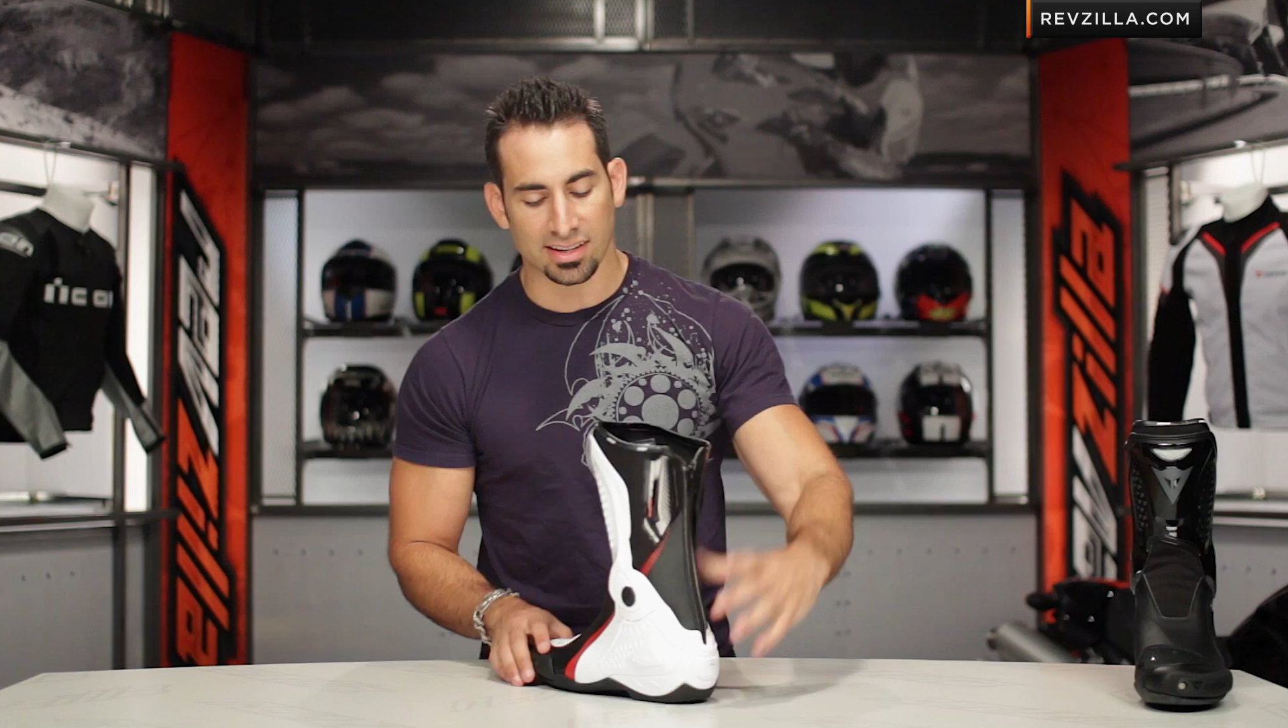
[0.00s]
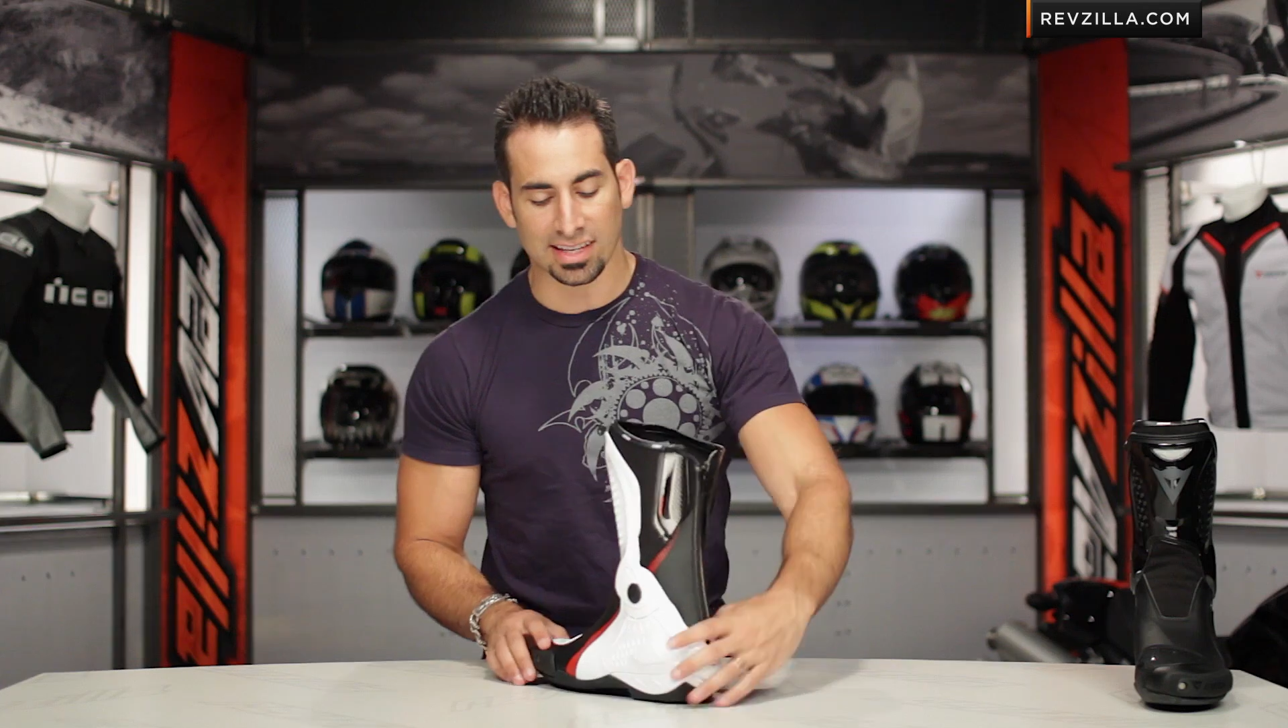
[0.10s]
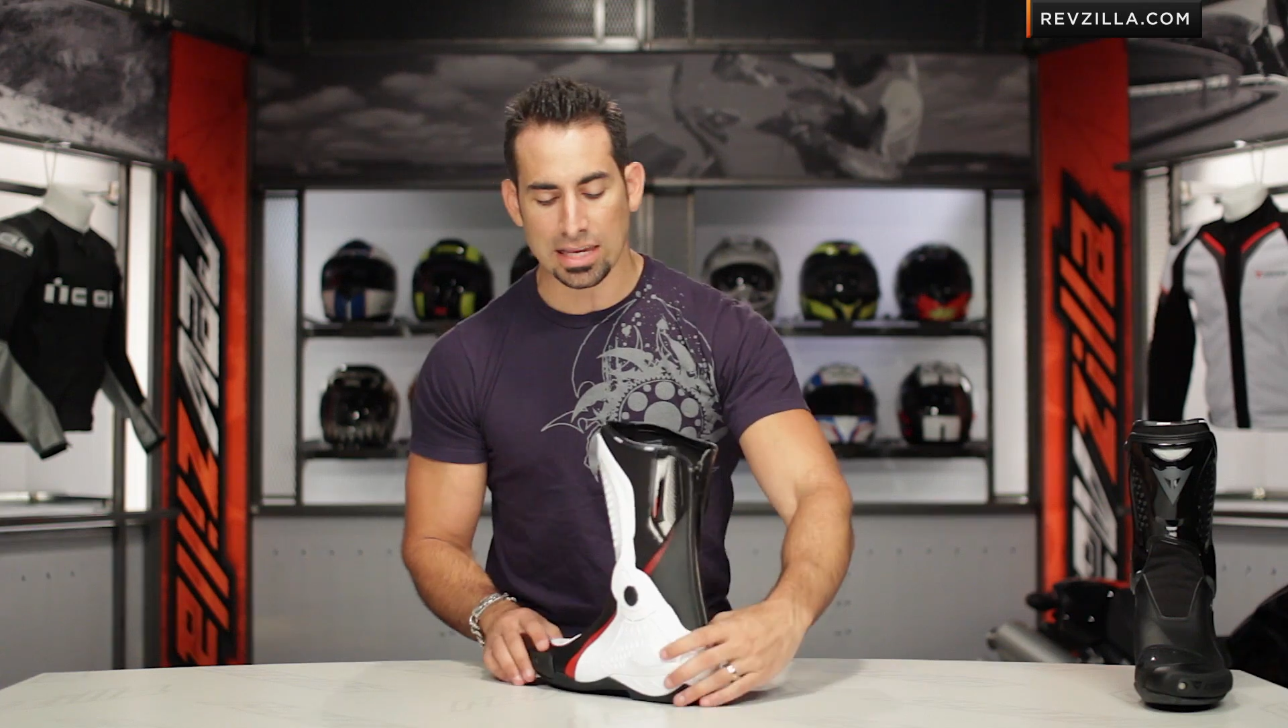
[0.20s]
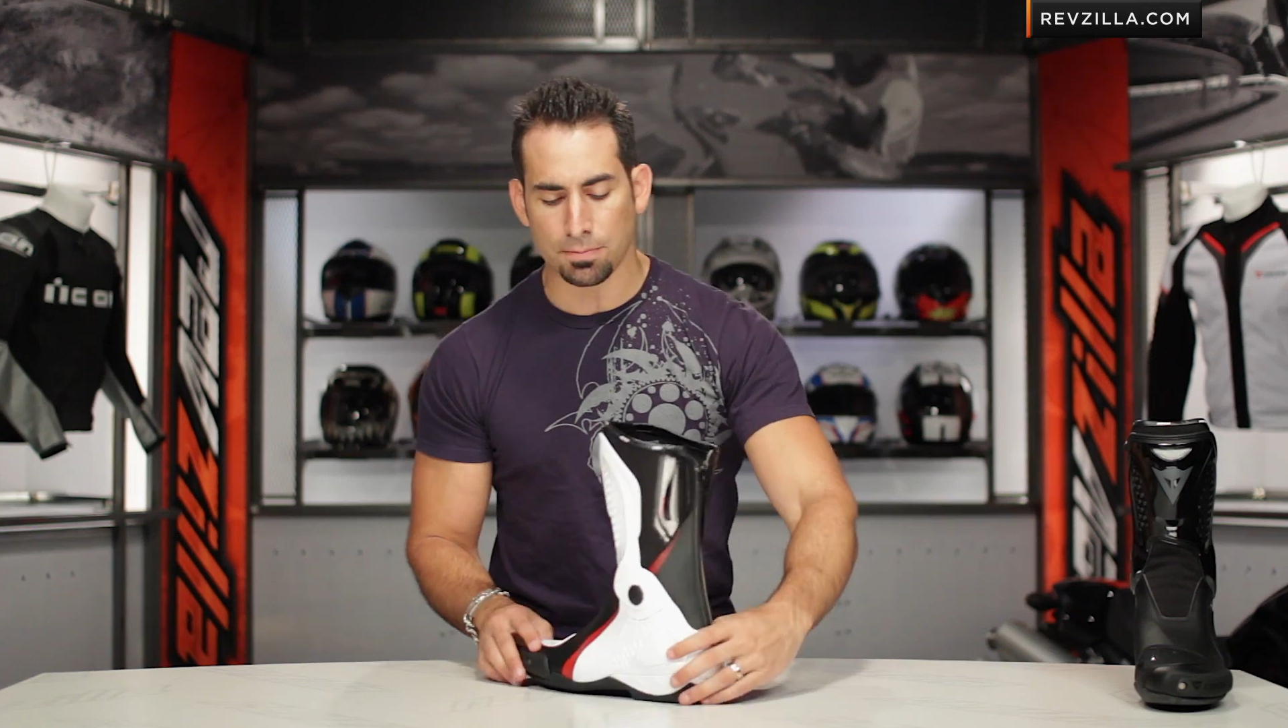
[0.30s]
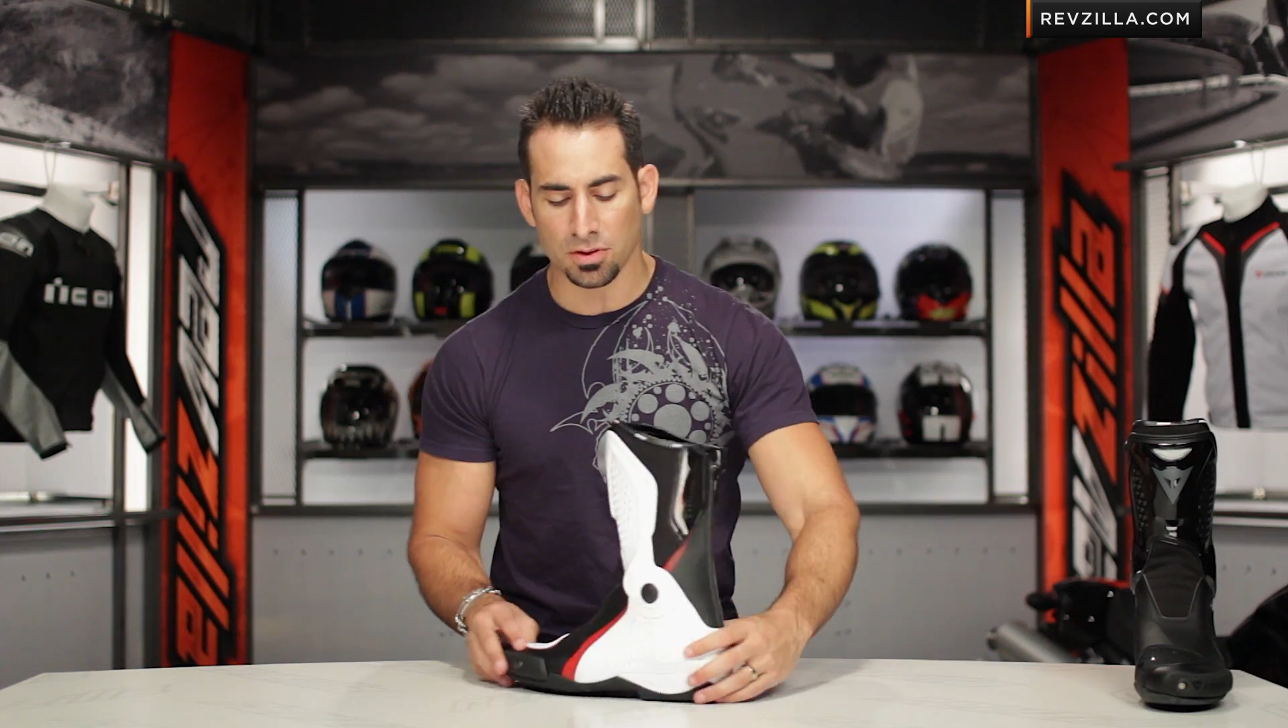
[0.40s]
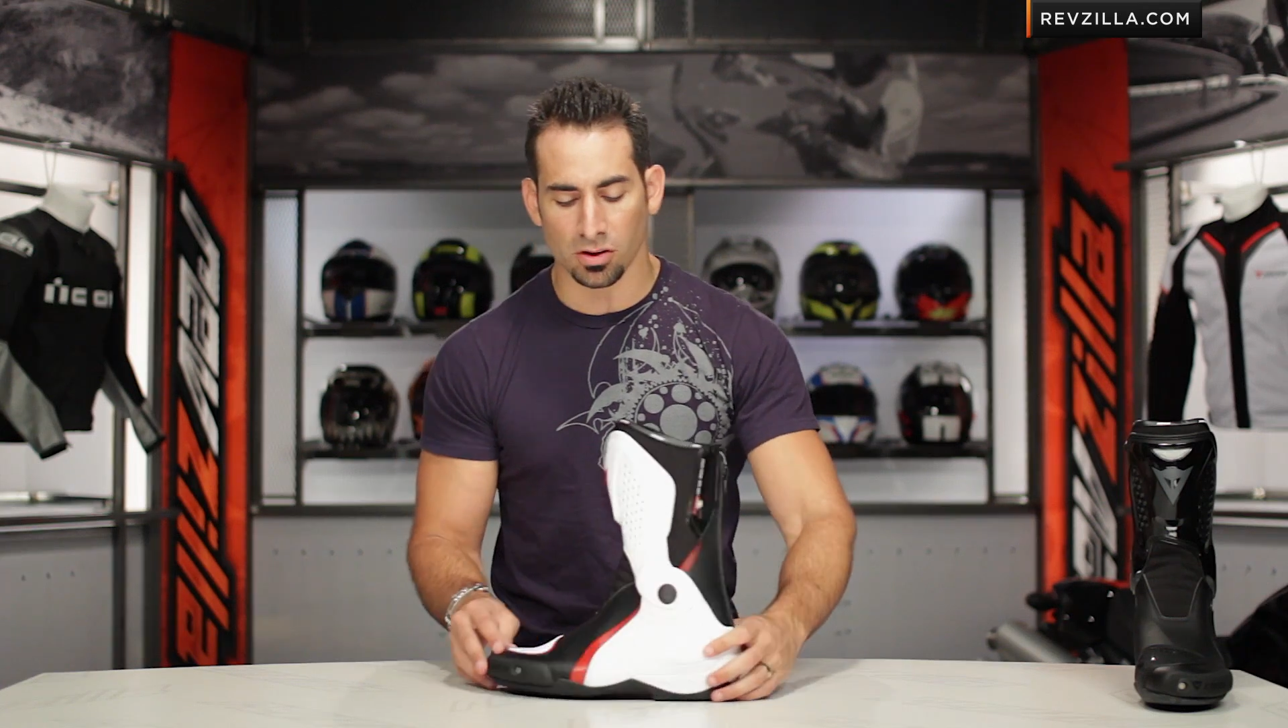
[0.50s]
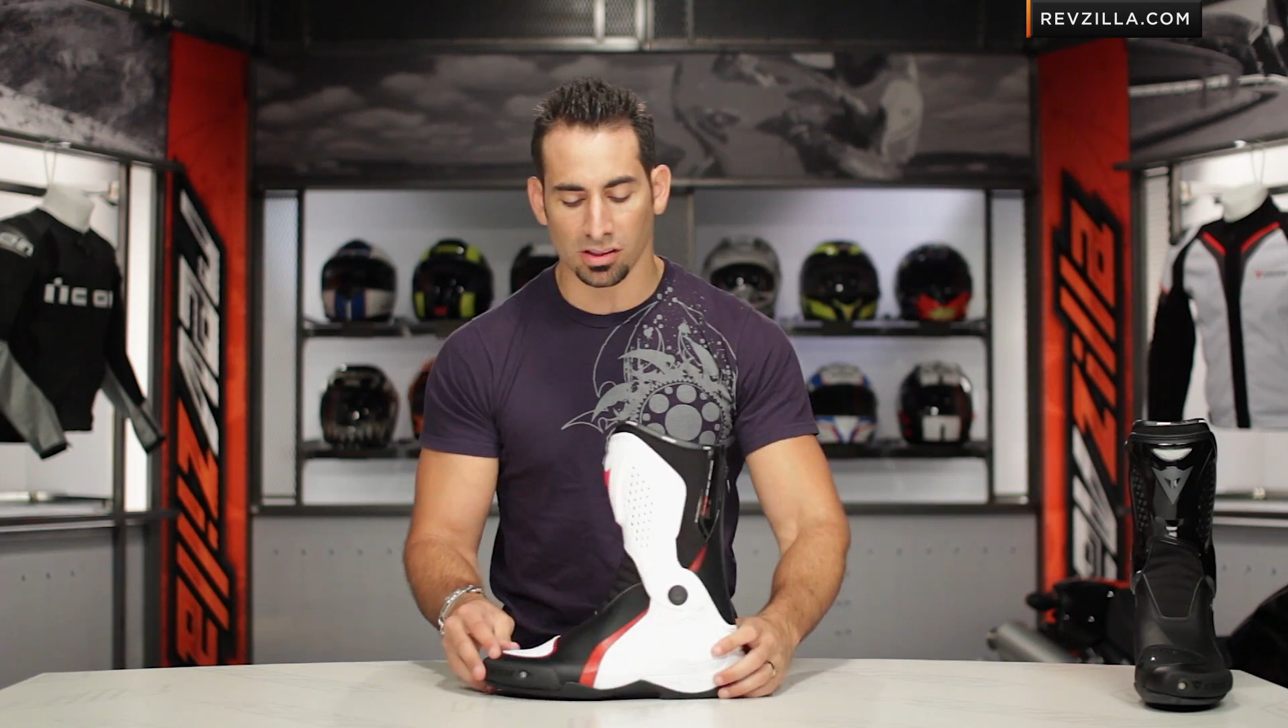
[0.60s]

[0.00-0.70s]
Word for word: to keep your